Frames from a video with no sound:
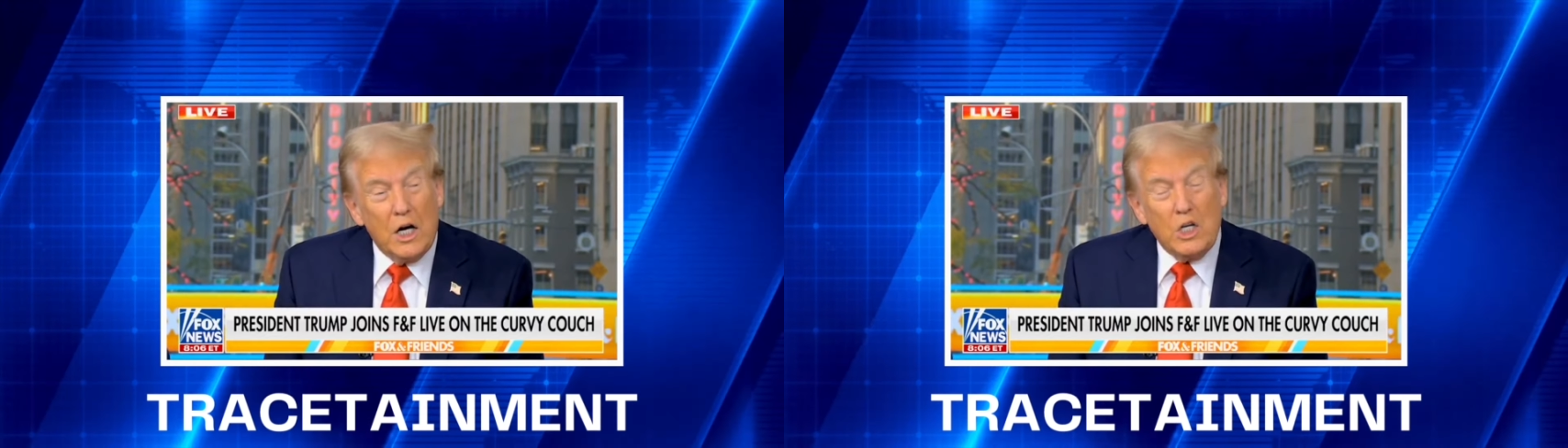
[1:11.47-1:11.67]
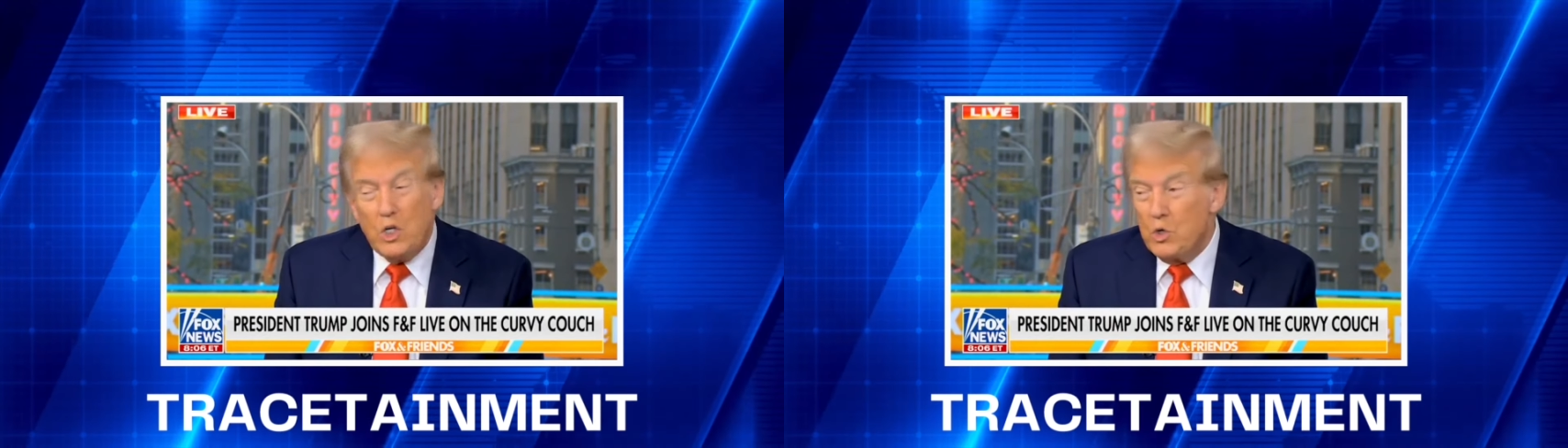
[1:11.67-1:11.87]

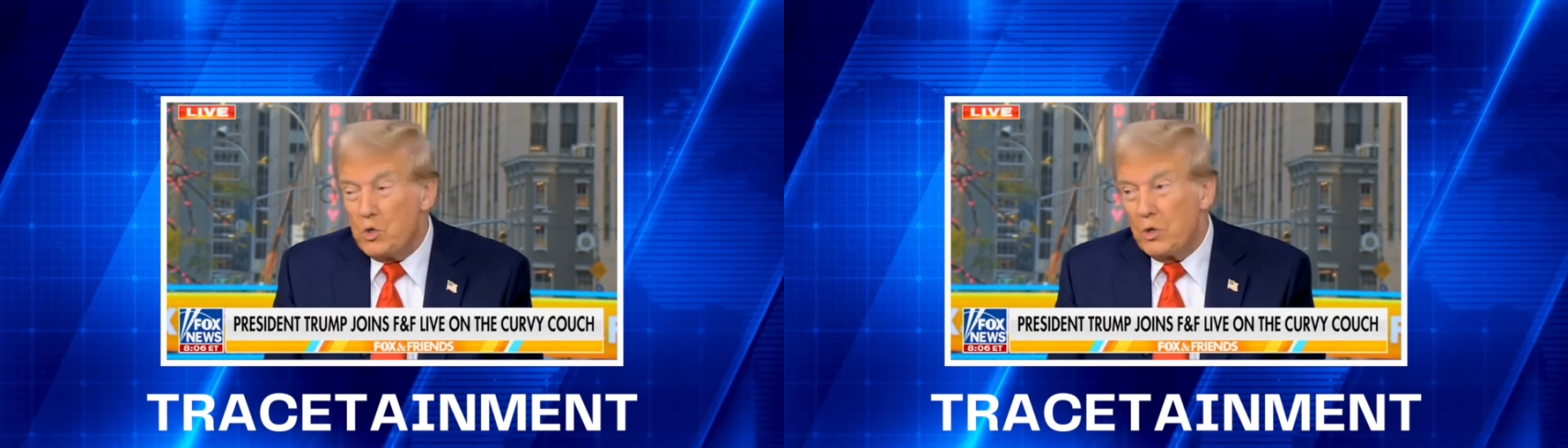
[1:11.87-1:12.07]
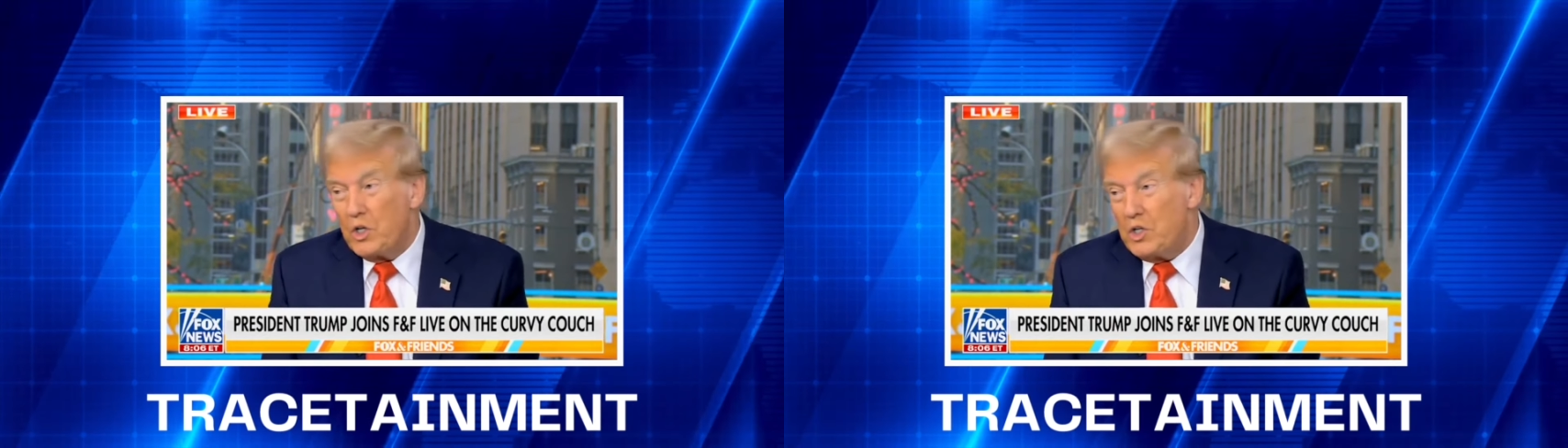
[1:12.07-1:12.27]

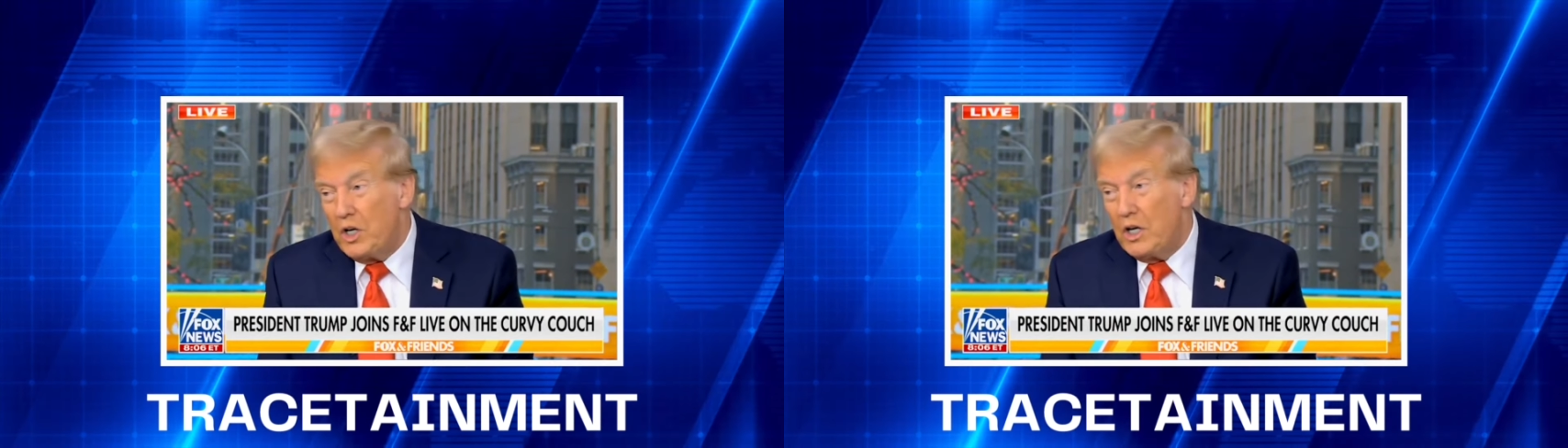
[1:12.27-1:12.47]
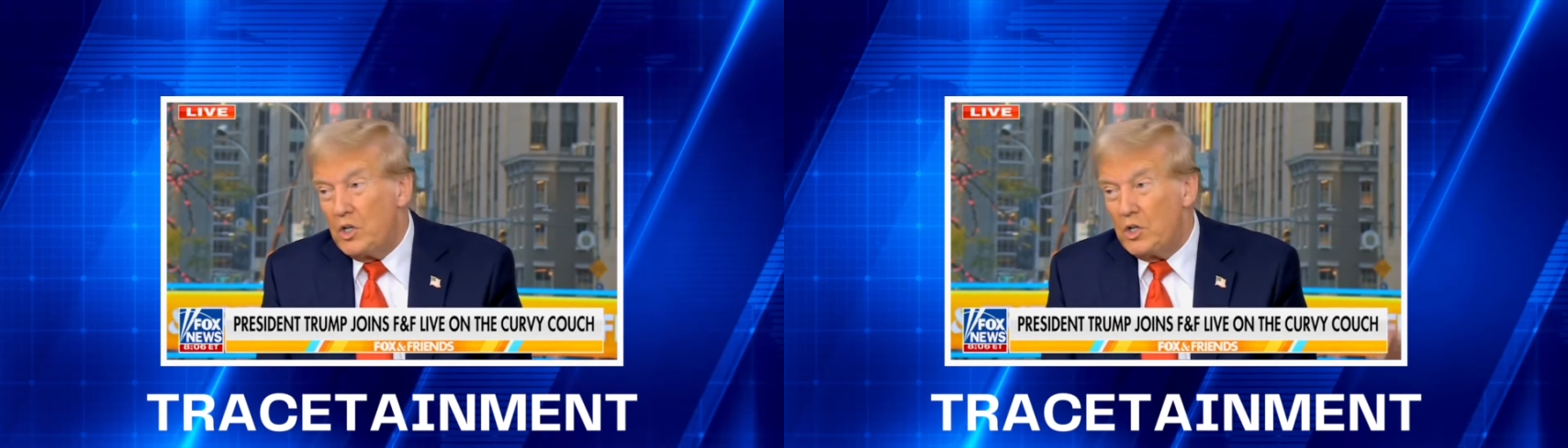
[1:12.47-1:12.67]
unusually
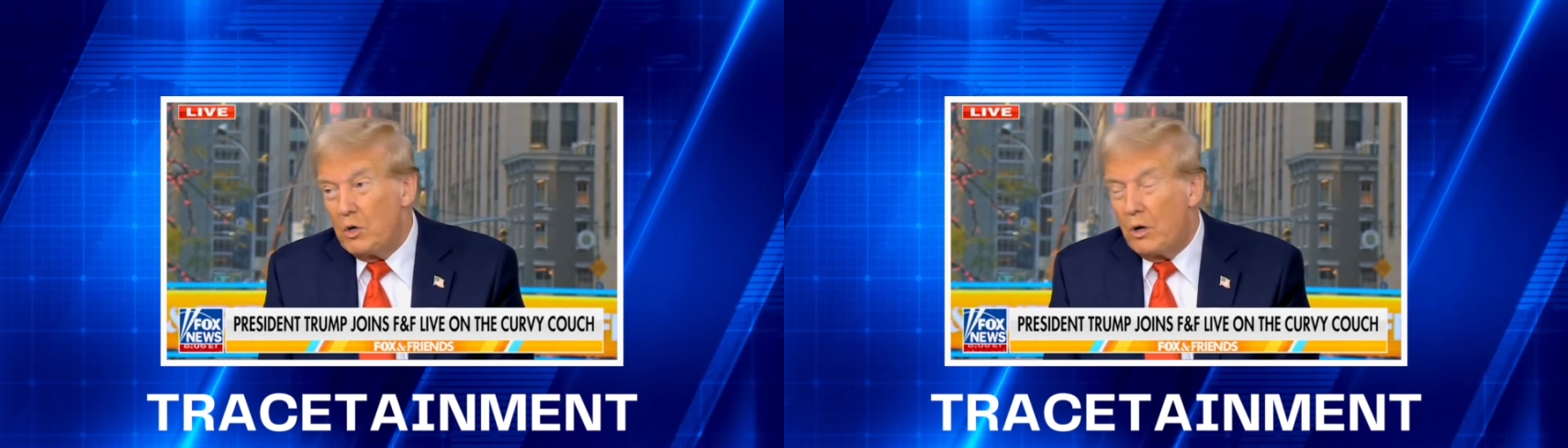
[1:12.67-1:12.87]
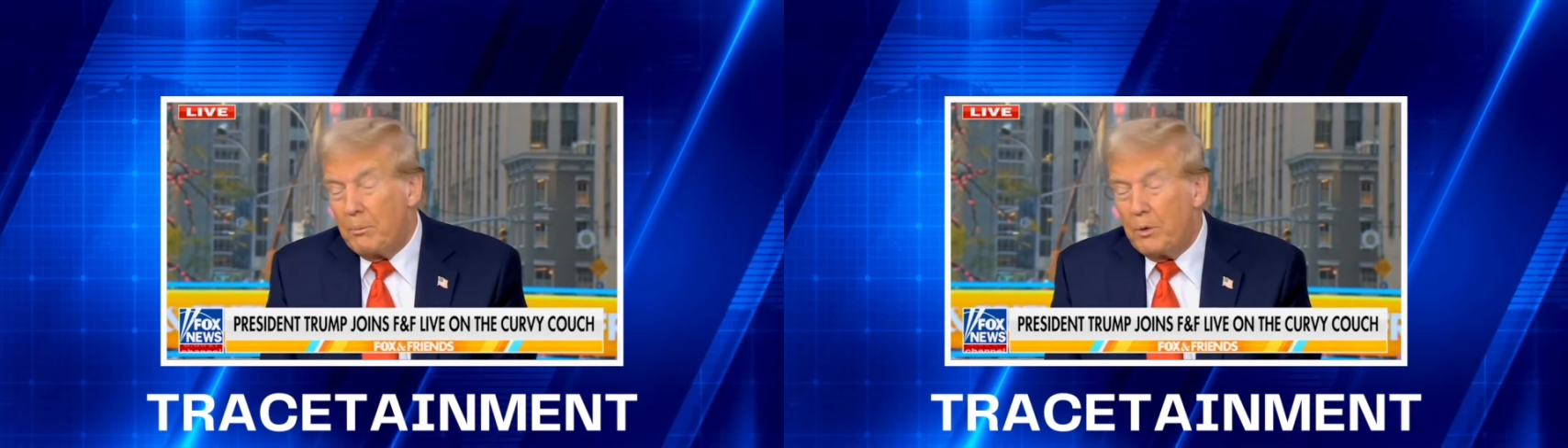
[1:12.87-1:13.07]
she didn't
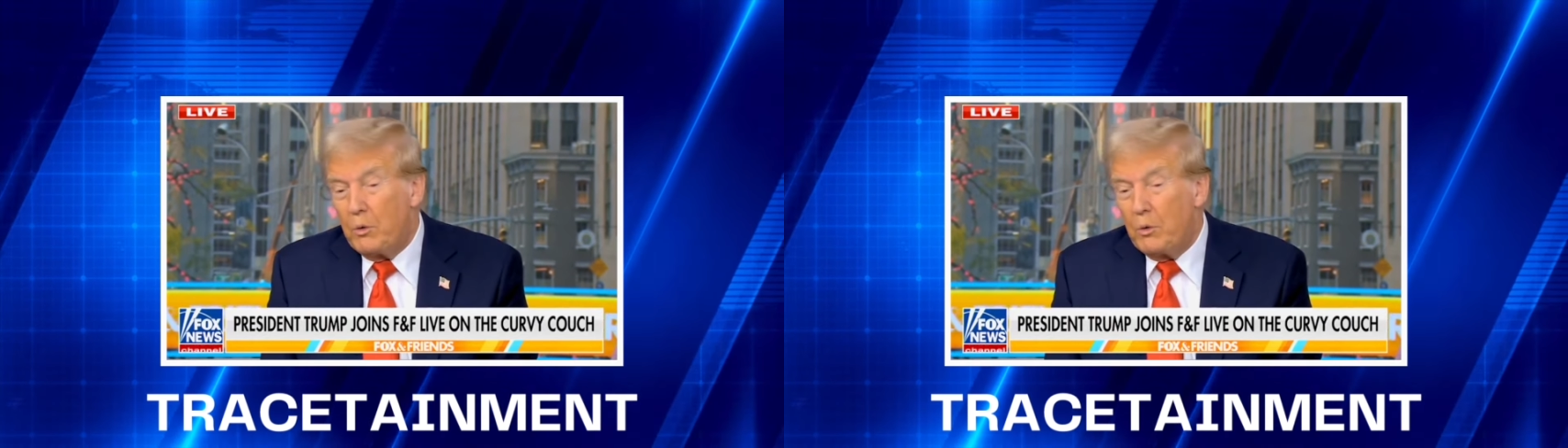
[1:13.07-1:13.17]
show up.